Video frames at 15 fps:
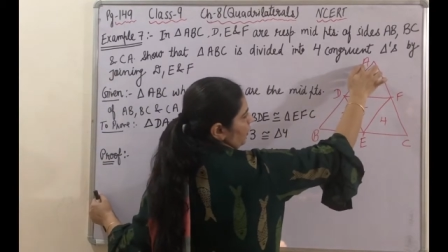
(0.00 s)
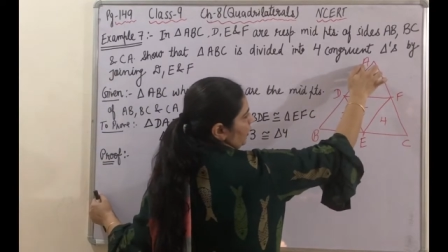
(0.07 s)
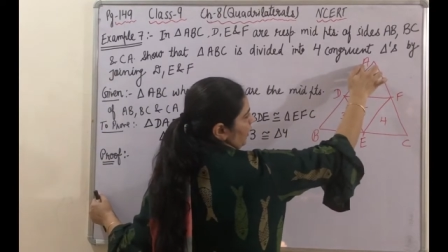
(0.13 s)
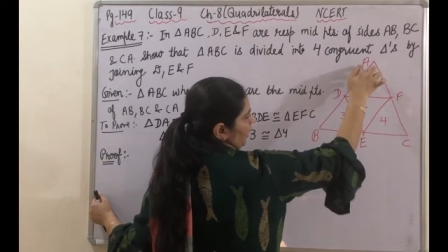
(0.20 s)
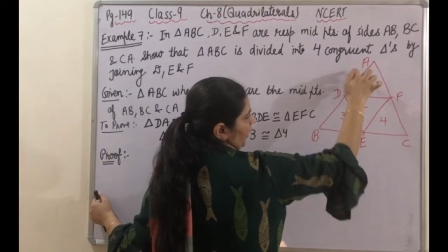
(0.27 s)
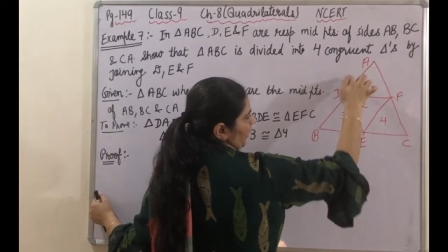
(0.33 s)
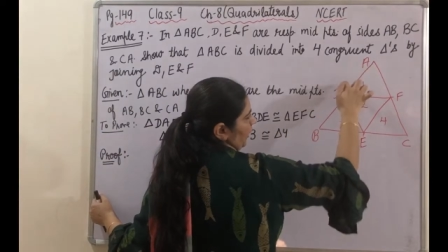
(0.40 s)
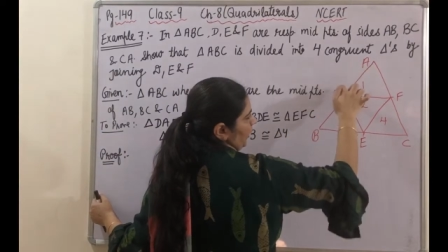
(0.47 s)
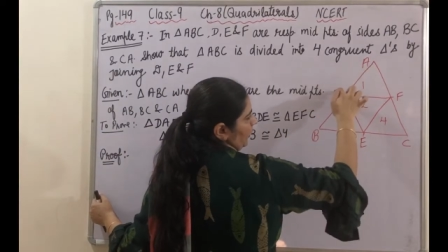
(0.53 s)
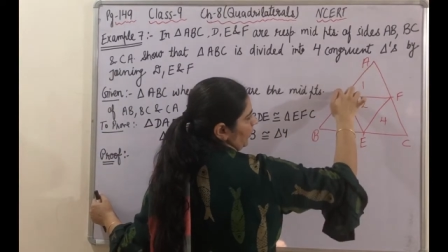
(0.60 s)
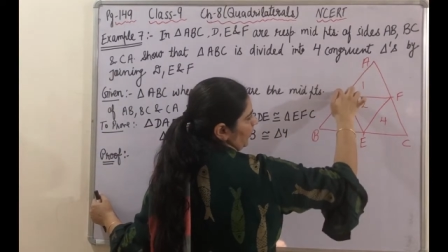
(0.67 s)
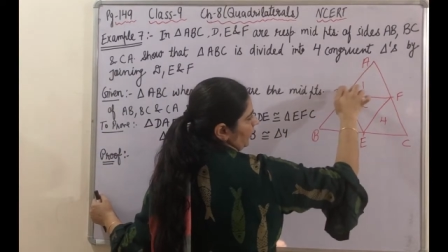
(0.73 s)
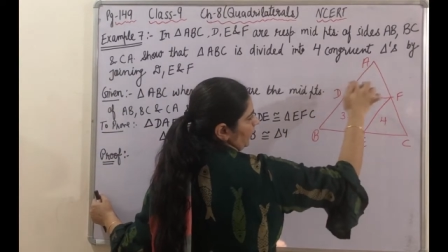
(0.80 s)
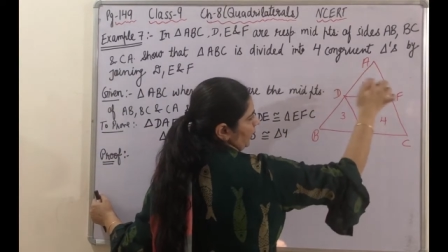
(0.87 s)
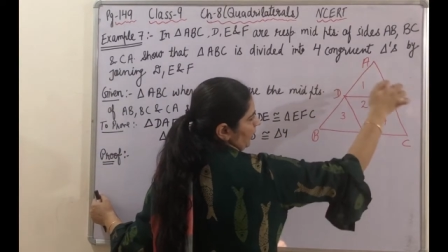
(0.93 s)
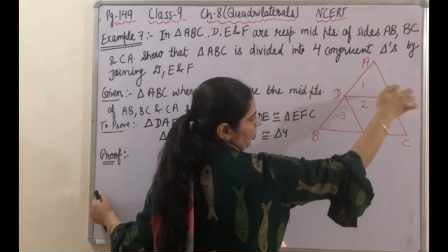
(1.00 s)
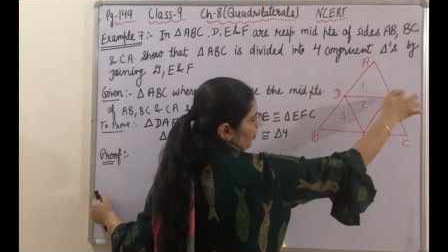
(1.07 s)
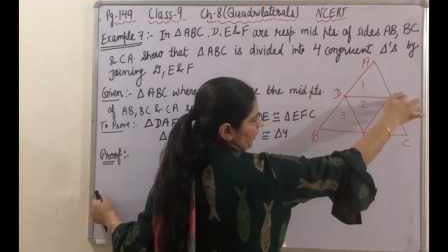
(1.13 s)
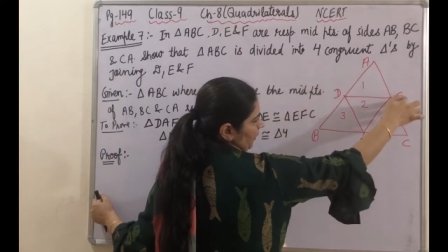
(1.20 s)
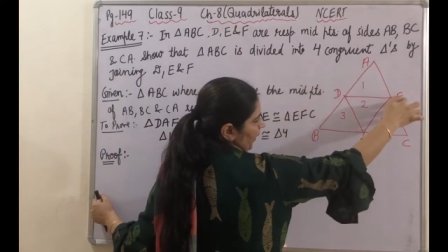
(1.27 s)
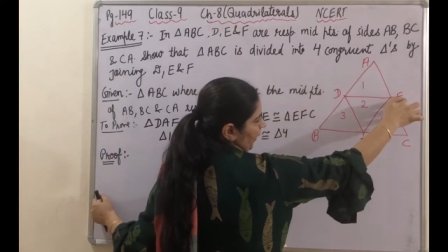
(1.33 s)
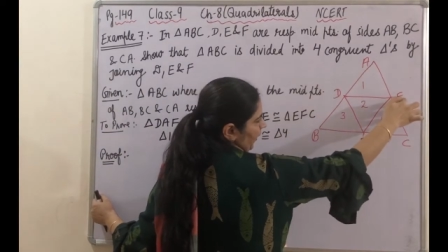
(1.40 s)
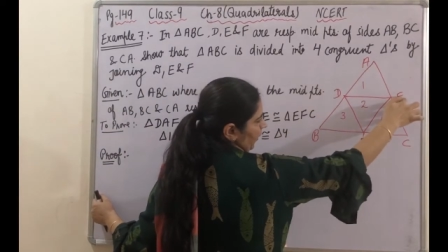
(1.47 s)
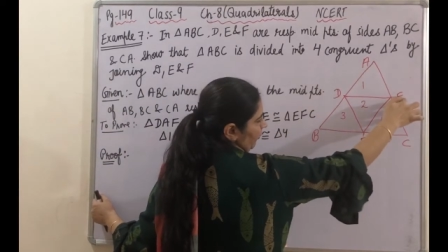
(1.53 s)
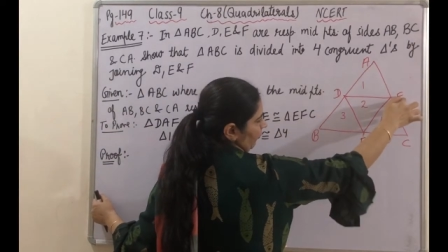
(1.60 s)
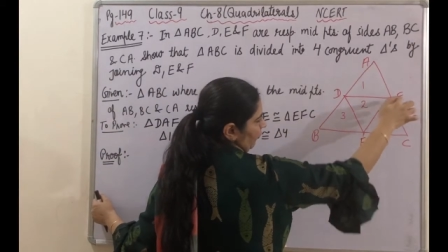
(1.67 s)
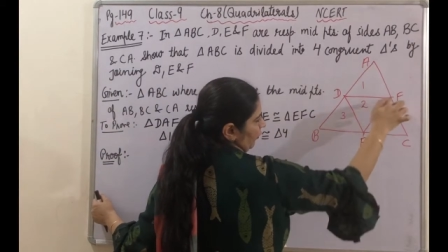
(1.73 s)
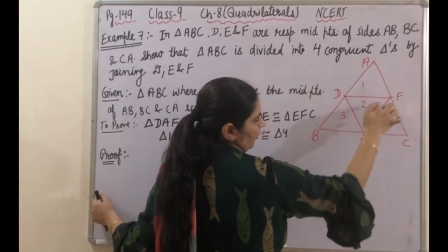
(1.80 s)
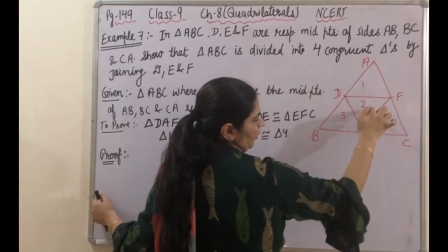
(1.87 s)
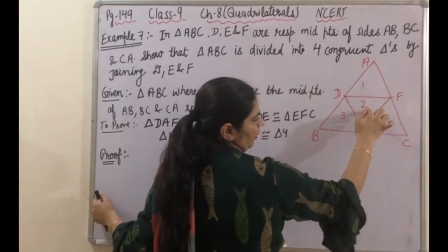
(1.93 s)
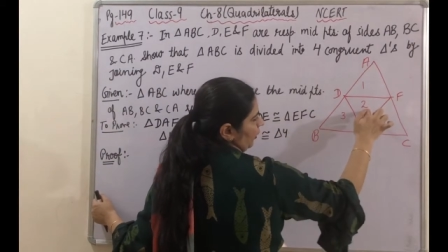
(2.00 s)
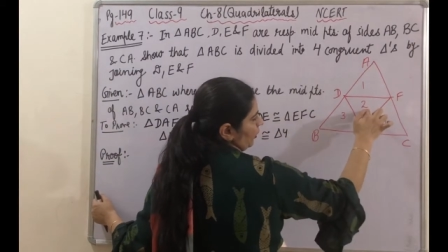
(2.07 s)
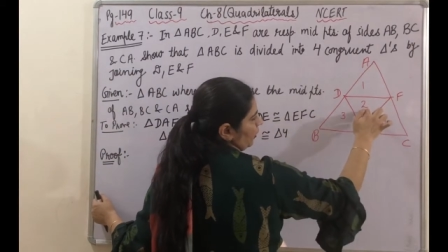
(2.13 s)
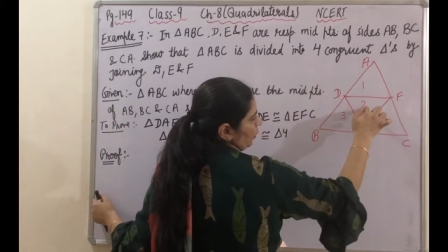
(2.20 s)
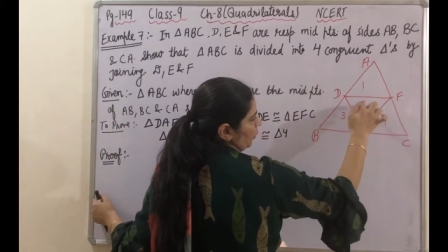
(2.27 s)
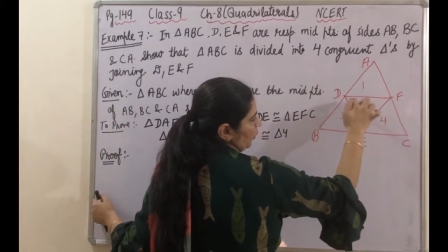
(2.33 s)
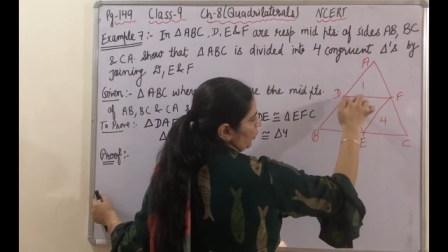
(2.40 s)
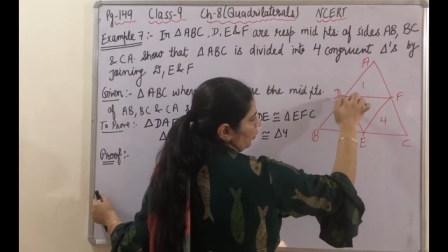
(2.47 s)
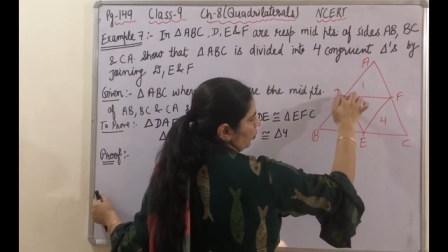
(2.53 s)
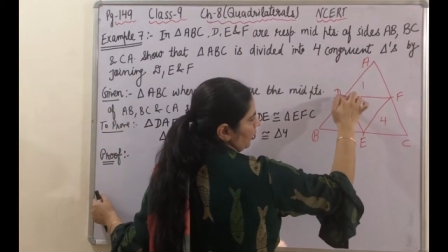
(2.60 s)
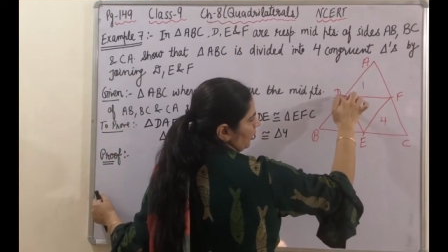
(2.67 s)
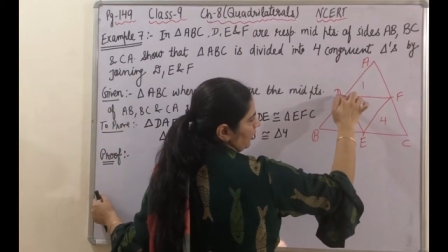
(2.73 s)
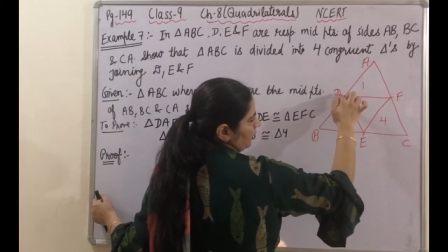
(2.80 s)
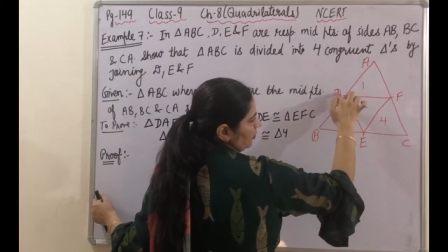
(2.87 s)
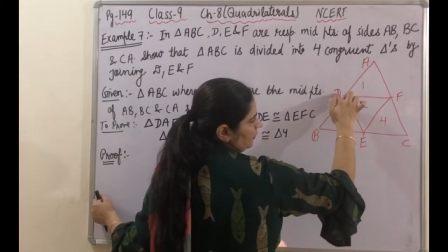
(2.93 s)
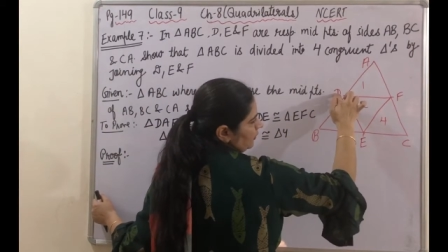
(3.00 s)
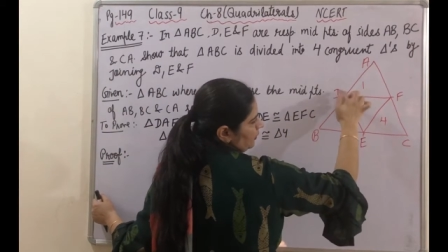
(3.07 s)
ADF, 2 is